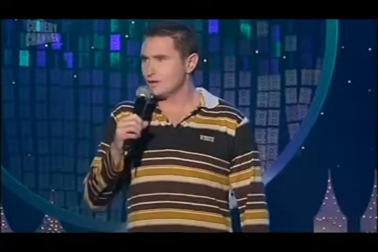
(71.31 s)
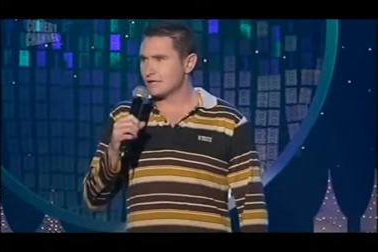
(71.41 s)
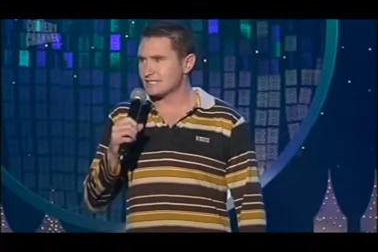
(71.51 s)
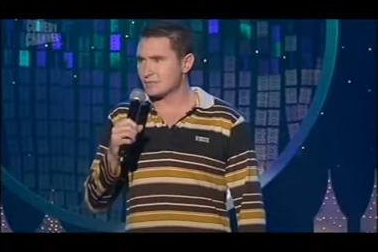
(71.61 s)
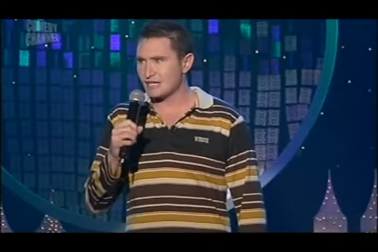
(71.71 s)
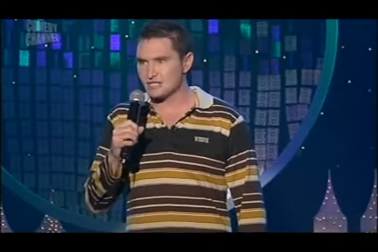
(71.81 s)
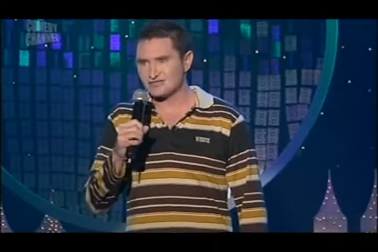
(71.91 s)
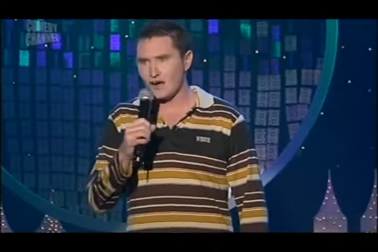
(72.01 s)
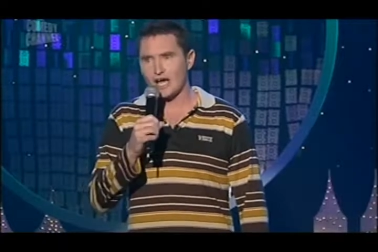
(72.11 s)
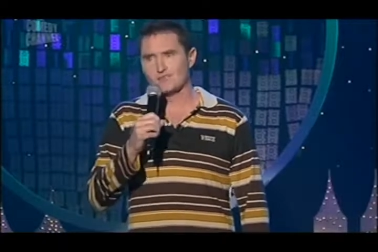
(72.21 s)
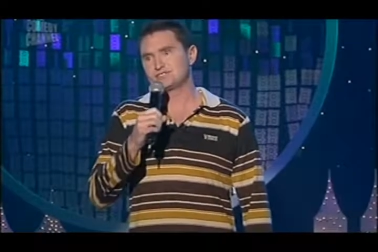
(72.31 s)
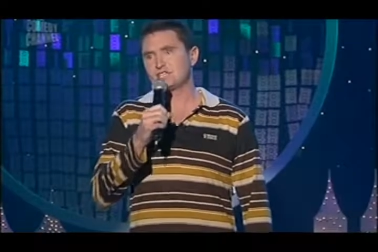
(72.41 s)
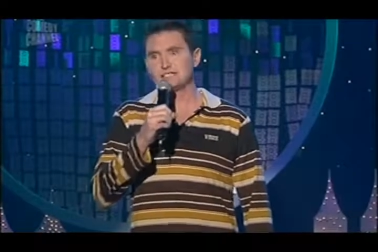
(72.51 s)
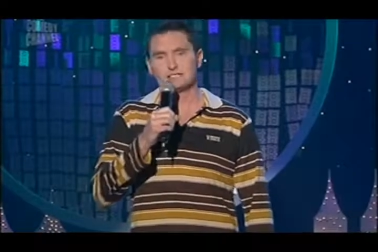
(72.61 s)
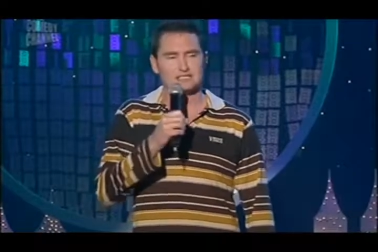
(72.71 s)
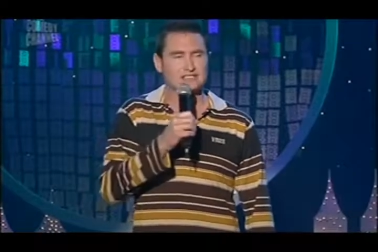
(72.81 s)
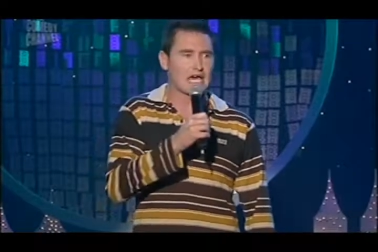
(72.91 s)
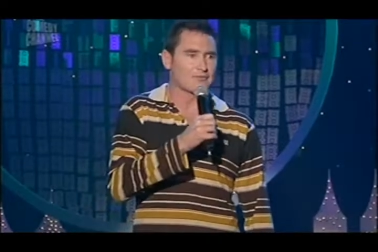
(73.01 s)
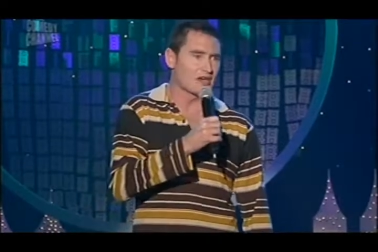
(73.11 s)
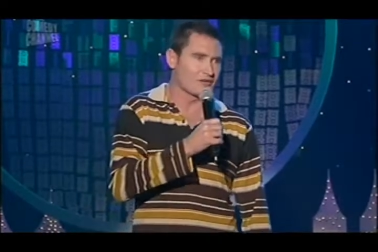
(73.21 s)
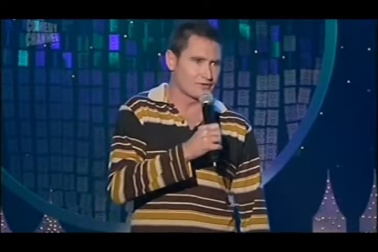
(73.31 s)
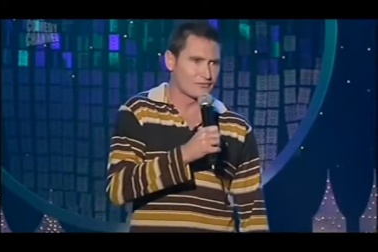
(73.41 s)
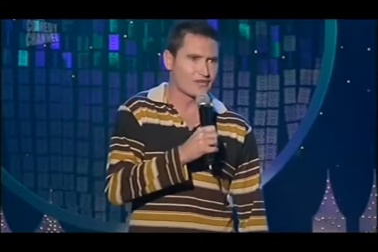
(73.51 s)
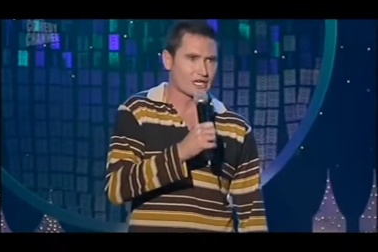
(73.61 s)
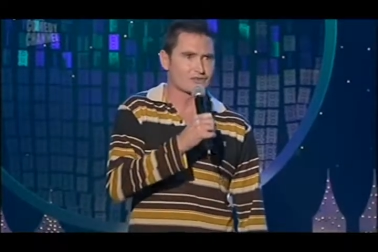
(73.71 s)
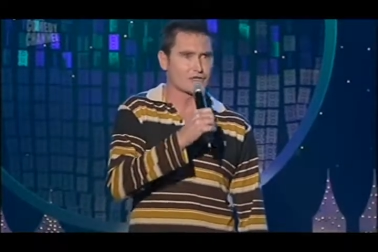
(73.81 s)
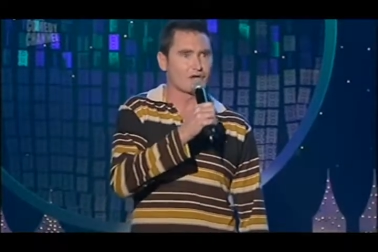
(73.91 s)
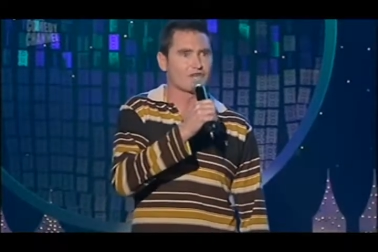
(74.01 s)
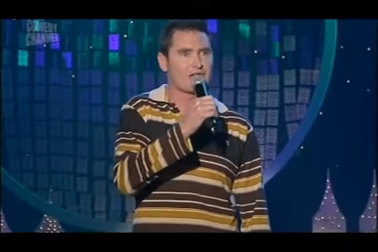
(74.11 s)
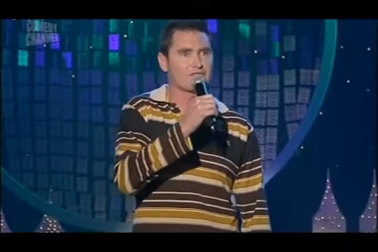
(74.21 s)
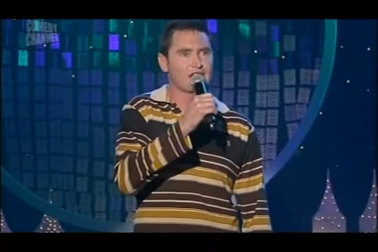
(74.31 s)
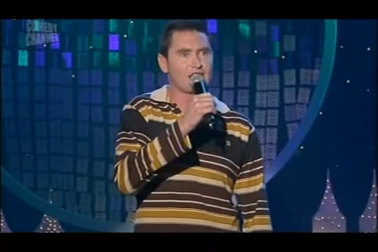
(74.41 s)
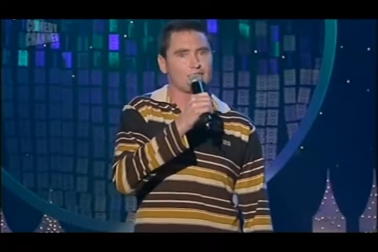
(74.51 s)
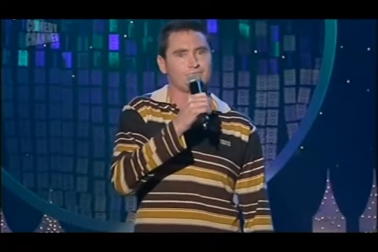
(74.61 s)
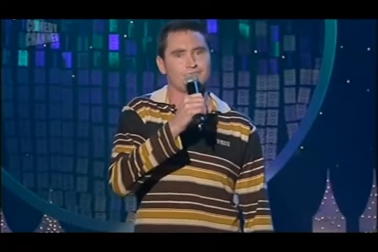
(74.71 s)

I said, mate, there's five seats in this cab. You only filled frigging two of them, haven't you?